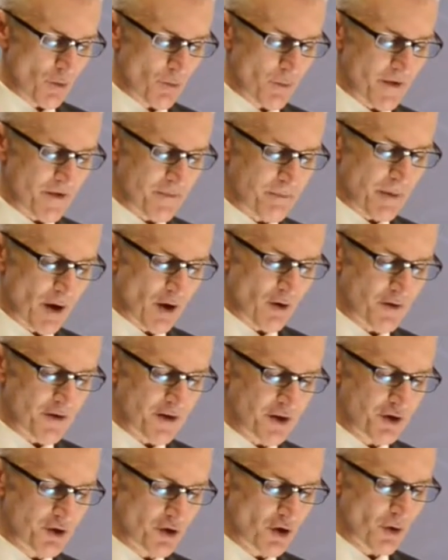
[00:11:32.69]
with
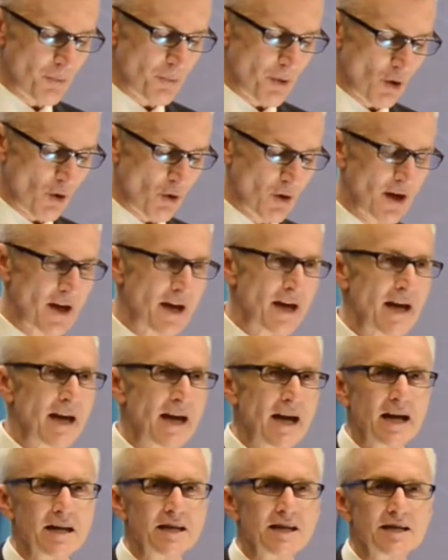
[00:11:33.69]
both Europol
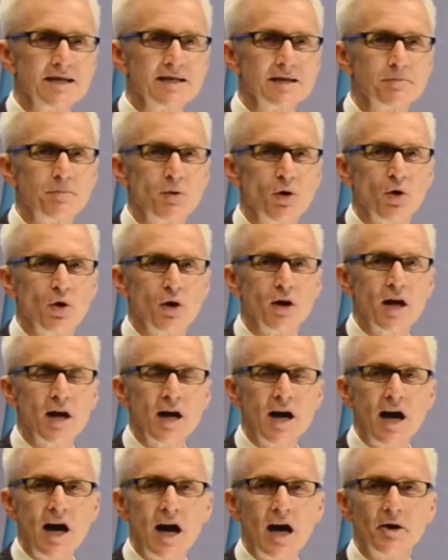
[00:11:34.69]
and Interpol
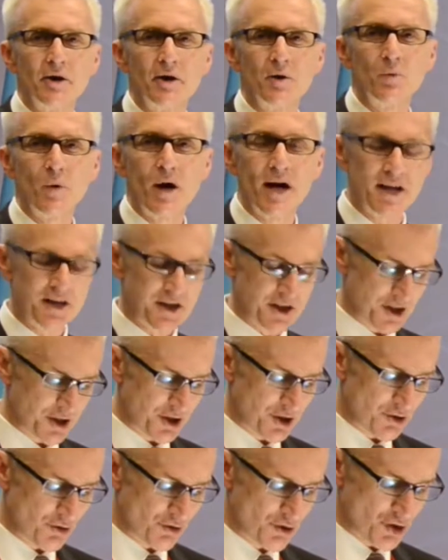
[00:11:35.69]
are invited
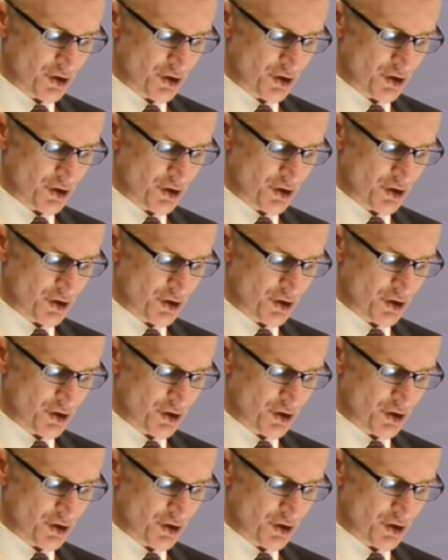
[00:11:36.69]
to